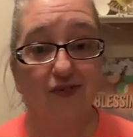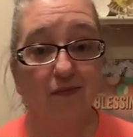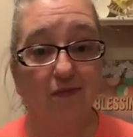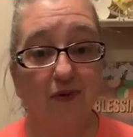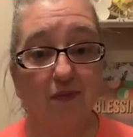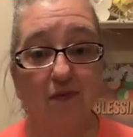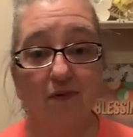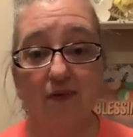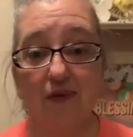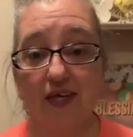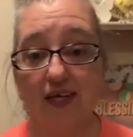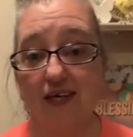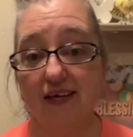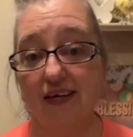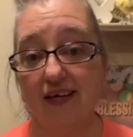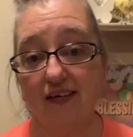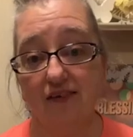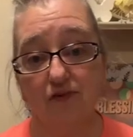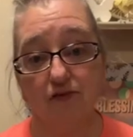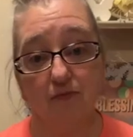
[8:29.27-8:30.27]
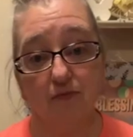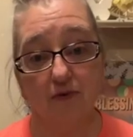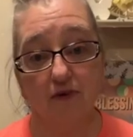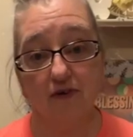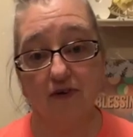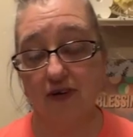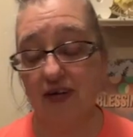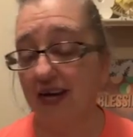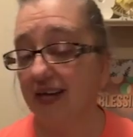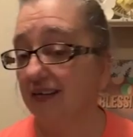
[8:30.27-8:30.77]
Some people think an
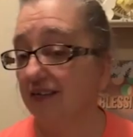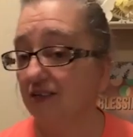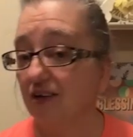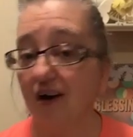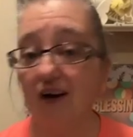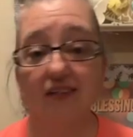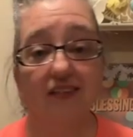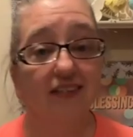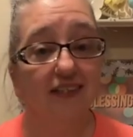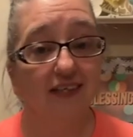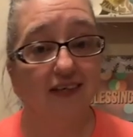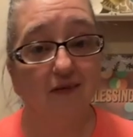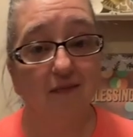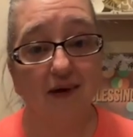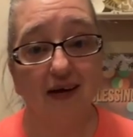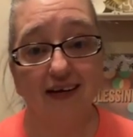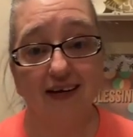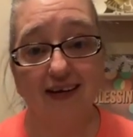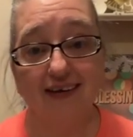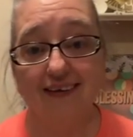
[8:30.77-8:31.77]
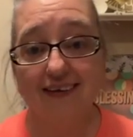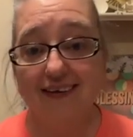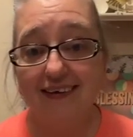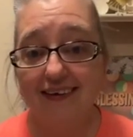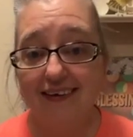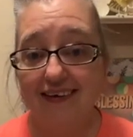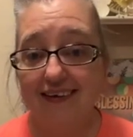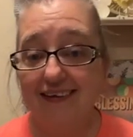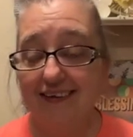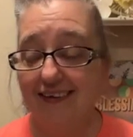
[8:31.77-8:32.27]
introvert can't talk to anybody.
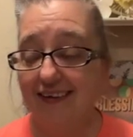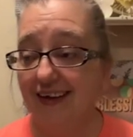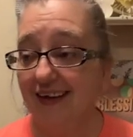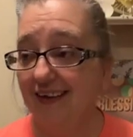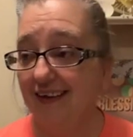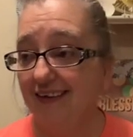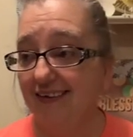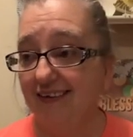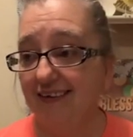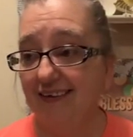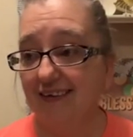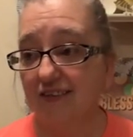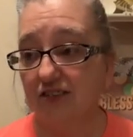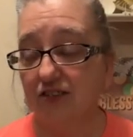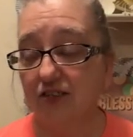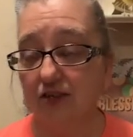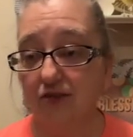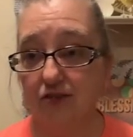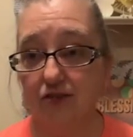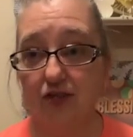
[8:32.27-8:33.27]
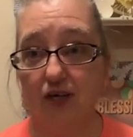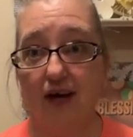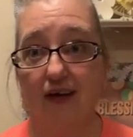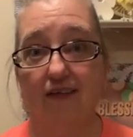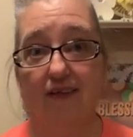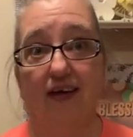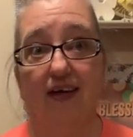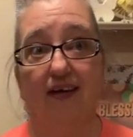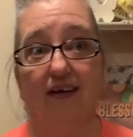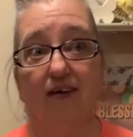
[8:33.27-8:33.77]
They're so
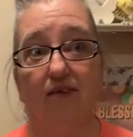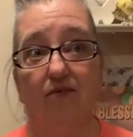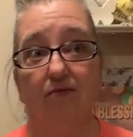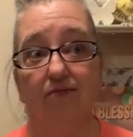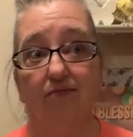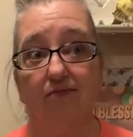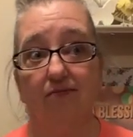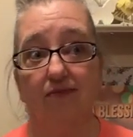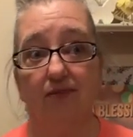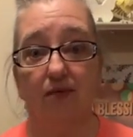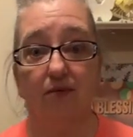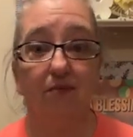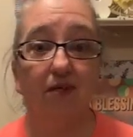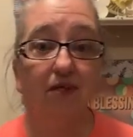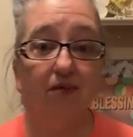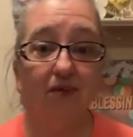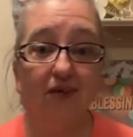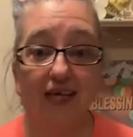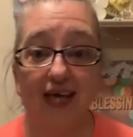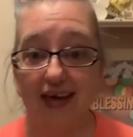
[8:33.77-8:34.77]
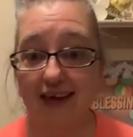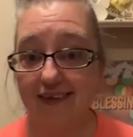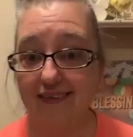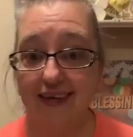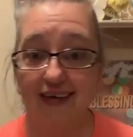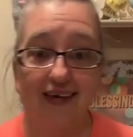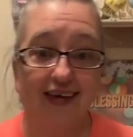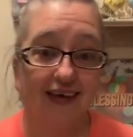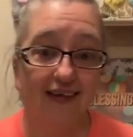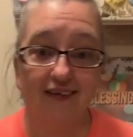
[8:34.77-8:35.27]
shy they don't
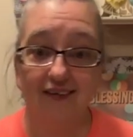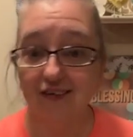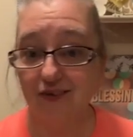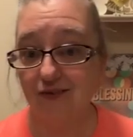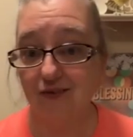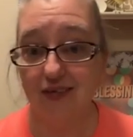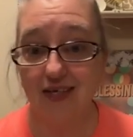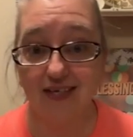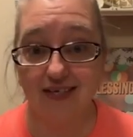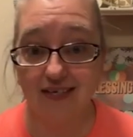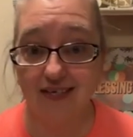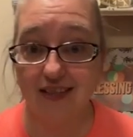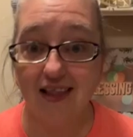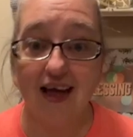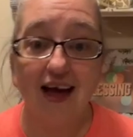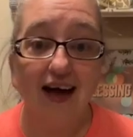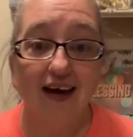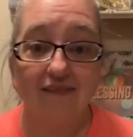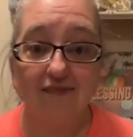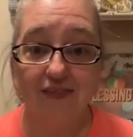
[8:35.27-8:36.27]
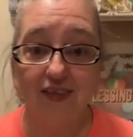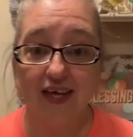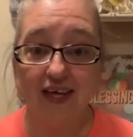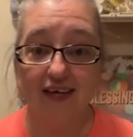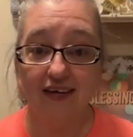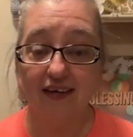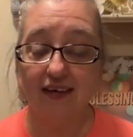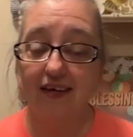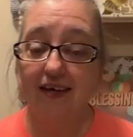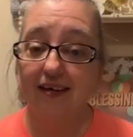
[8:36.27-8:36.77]
communicate. They can't do this live
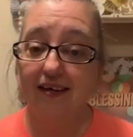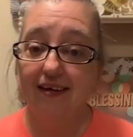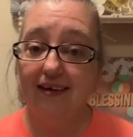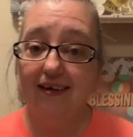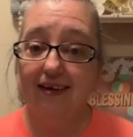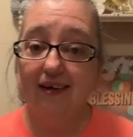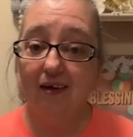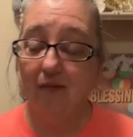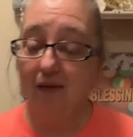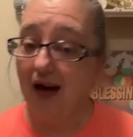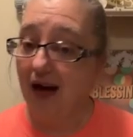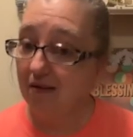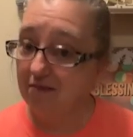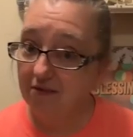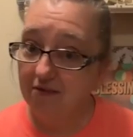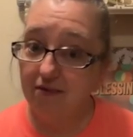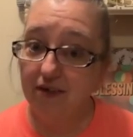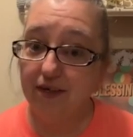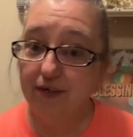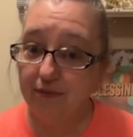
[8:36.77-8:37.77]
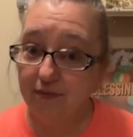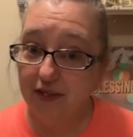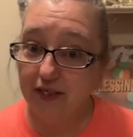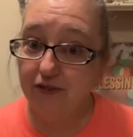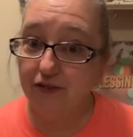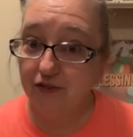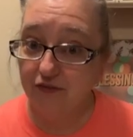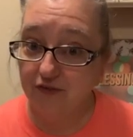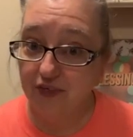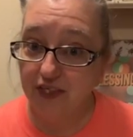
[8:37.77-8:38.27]
thing. I'm very
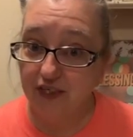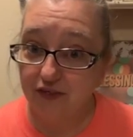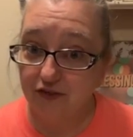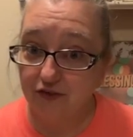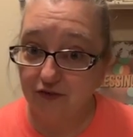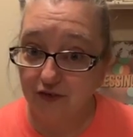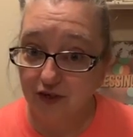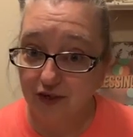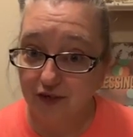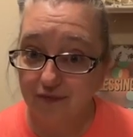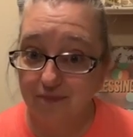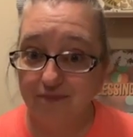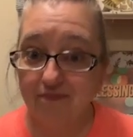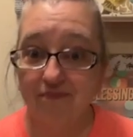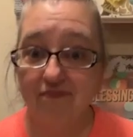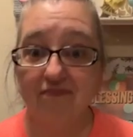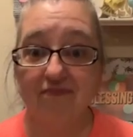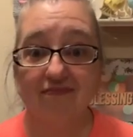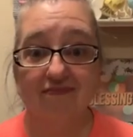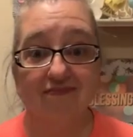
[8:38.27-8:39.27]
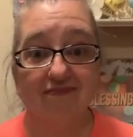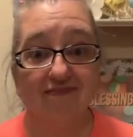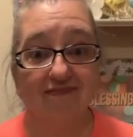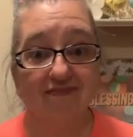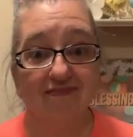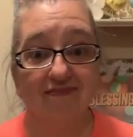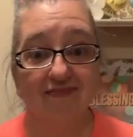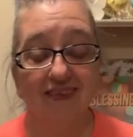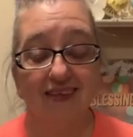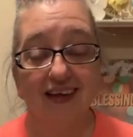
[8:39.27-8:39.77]
much of an introvert.
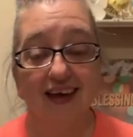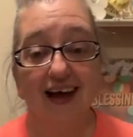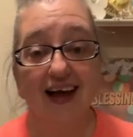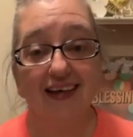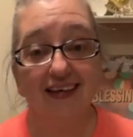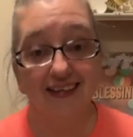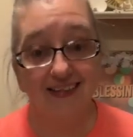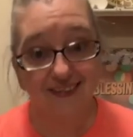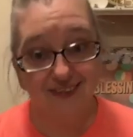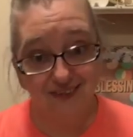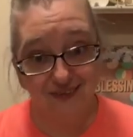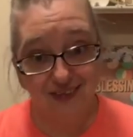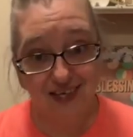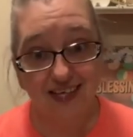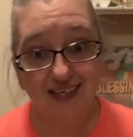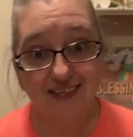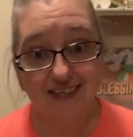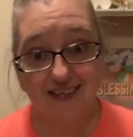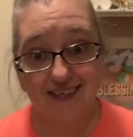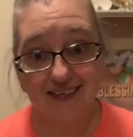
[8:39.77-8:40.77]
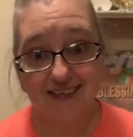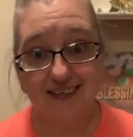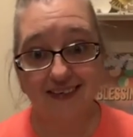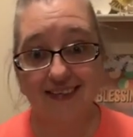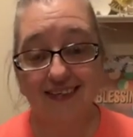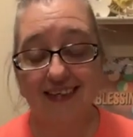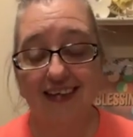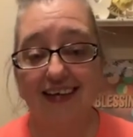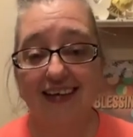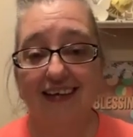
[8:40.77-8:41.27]
I can do this,
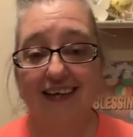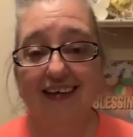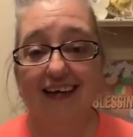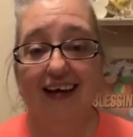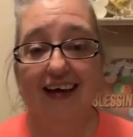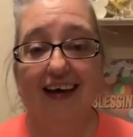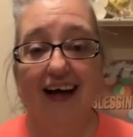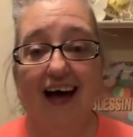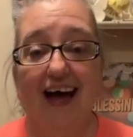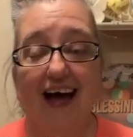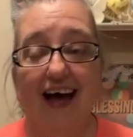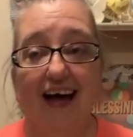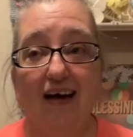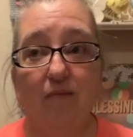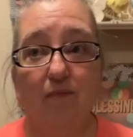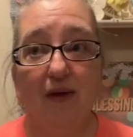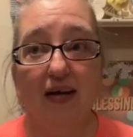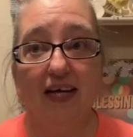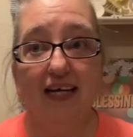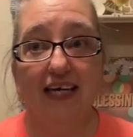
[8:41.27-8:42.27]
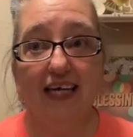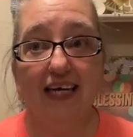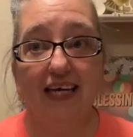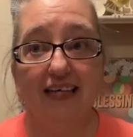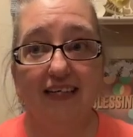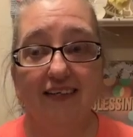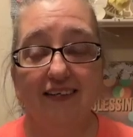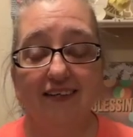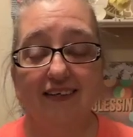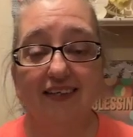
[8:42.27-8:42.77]
but I
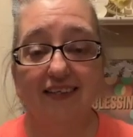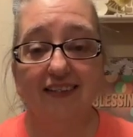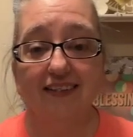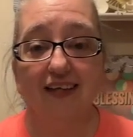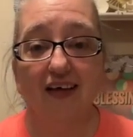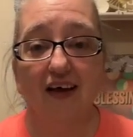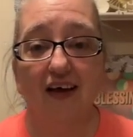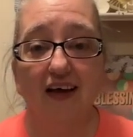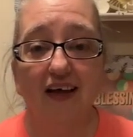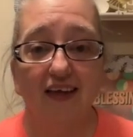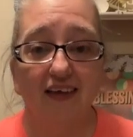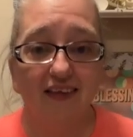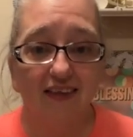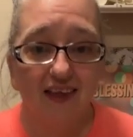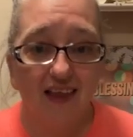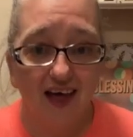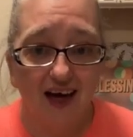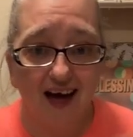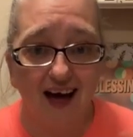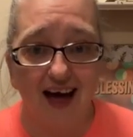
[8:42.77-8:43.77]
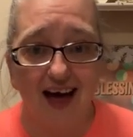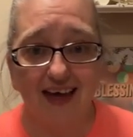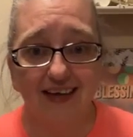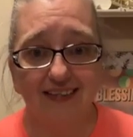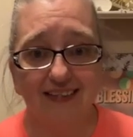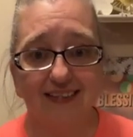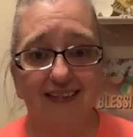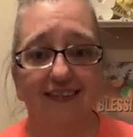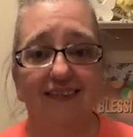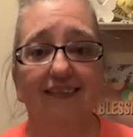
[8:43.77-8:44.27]
can't do this a lot.
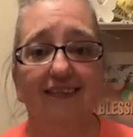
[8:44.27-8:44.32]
